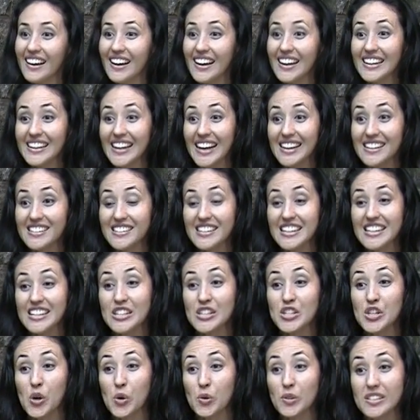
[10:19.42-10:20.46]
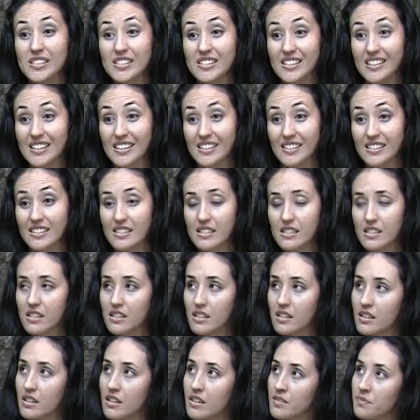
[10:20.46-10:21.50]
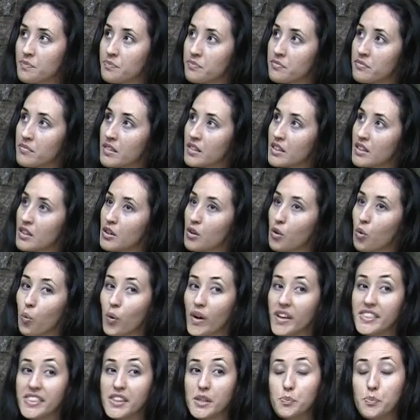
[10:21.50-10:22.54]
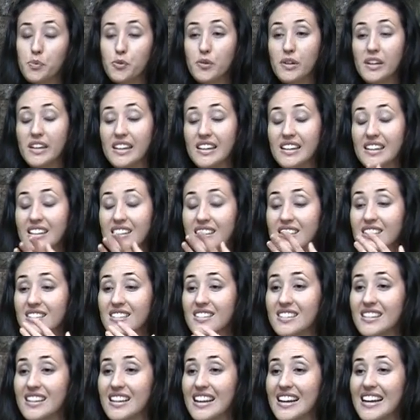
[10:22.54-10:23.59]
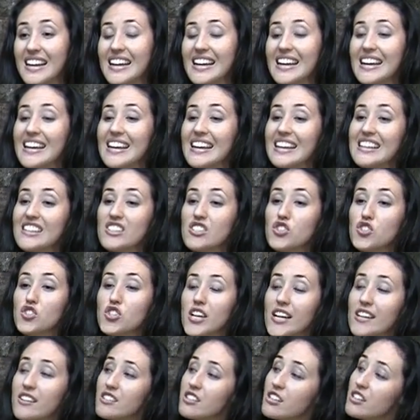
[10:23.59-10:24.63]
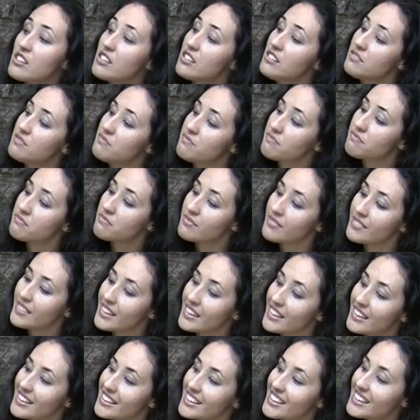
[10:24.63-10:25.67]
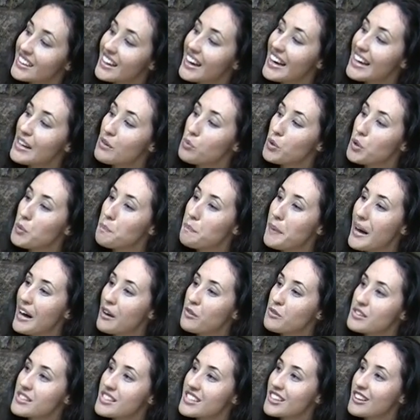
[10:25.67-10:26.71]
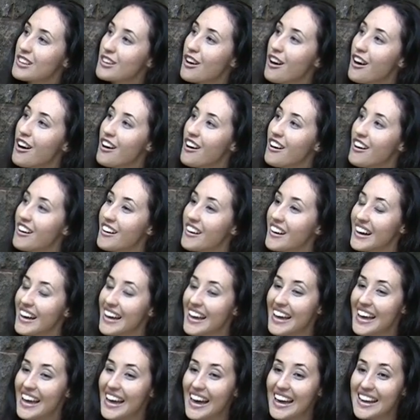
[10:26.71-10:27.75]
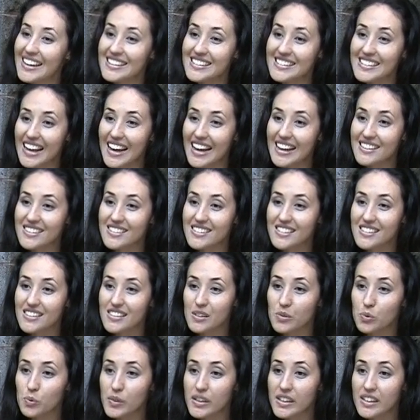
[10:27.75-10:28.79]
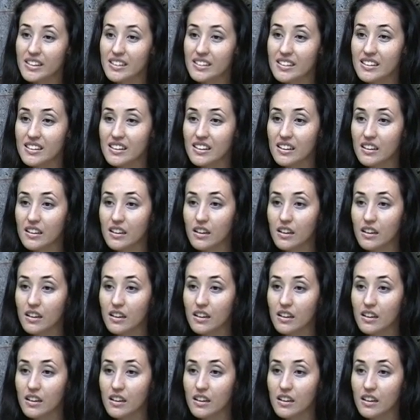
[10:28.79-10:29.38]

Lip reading: And as he notices, when the breeze is gentle, the kite will bounce along and dance in the wind.